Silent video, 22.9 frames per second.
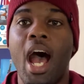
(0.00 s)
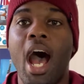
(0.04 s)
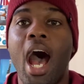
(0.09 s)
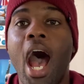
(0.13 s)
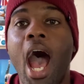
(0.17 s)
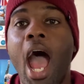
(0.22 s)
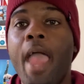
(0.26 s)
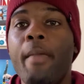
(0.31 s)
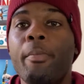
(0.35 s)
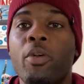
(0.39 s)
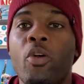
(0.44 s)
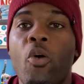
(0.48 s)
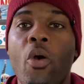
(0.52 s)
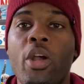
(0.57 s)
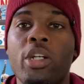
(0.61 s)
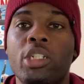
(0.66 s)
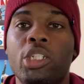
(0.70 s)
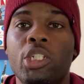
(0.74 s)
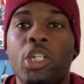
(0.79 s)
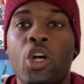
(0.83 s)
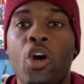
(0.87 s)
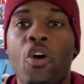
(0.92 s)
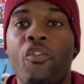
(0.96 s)
I'm going
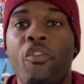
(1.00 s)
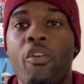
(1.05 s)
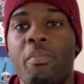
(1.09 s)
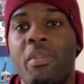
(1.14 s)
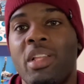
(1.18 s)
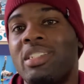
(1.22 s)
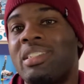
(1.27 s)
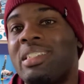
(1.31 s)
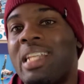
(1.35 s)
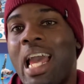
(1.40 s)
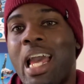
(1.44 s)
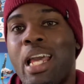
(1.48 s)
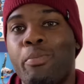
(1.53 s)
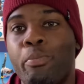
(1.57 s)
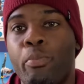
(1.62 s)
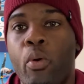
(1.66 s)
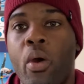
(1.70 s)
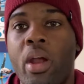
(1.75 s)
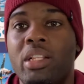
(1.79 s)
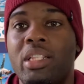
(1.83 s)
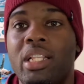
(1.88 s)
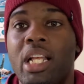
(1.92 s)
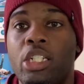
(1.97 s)
to go from the
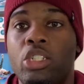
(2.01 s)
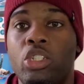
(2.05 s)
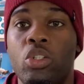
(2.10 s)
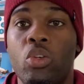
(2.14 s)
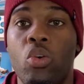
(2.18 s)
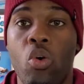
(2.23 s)
standpoint that